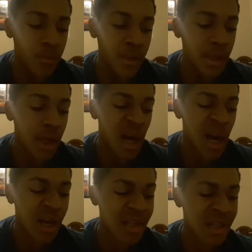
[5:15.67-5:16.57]
we
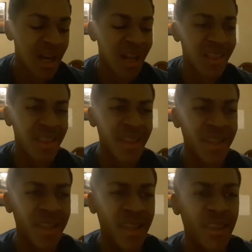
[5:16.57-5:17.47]
caught
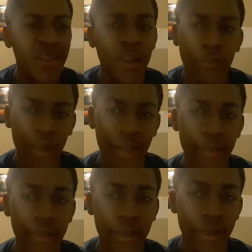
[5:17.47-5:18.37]
the NJ
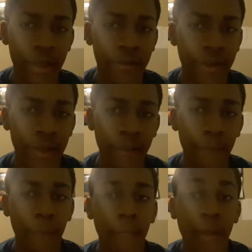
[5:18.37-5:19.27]
Transit again, right?
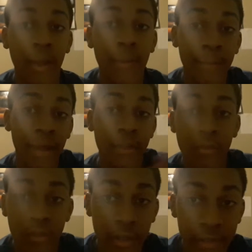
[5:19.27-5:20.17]
I went
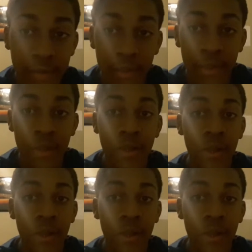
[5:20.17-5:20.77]
back to Jersey.